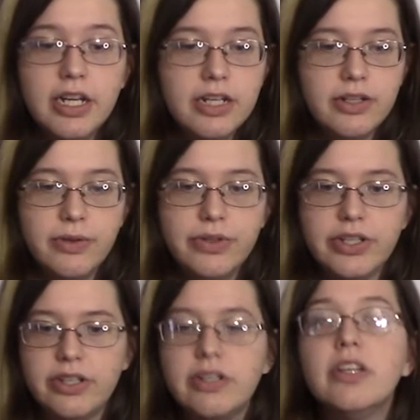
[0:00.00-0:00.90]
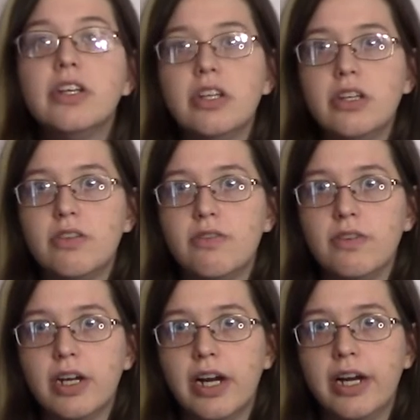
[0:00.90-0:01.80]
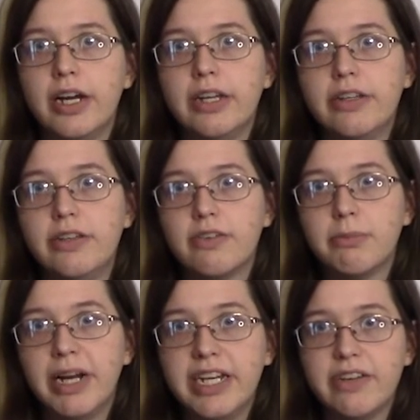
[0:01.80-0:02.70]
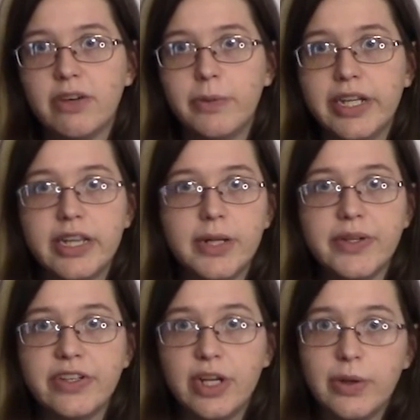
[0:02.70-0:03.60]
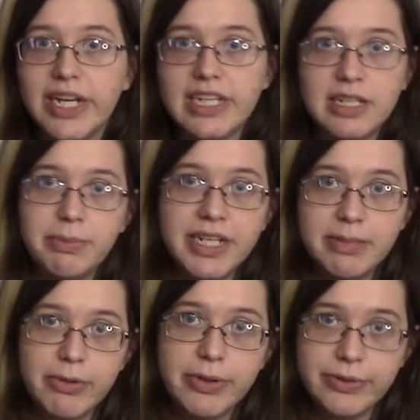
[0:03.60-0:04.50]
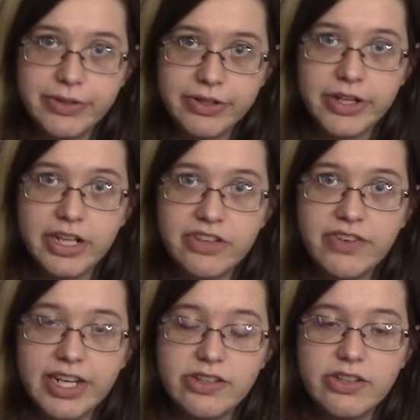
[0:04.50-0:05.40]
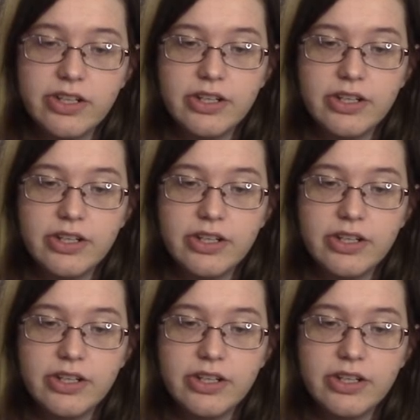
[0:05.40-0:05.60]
So just to remind everyone, there is no ATP produced during this phase.